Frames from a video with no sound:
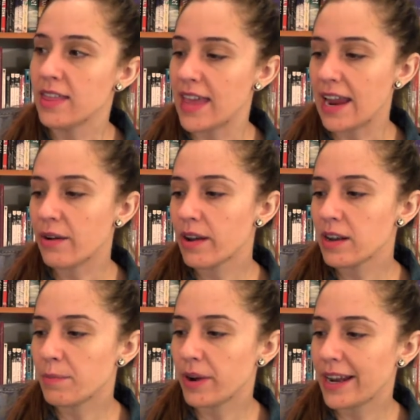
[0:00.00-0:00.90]
There
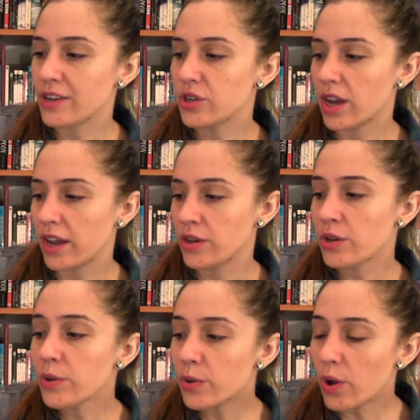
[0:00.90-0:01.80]
on a branch, a
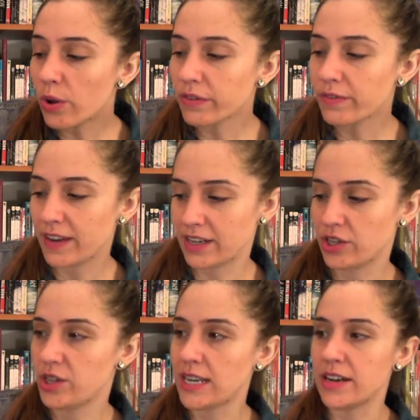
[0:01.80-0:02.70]
new
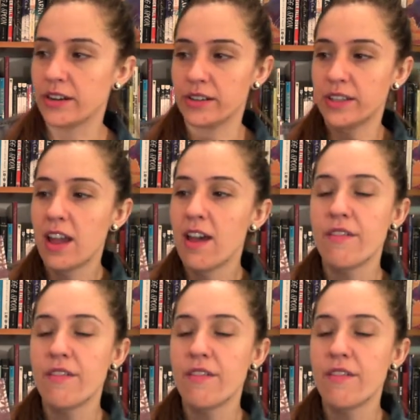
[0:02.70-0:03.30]
goldfinch teeters,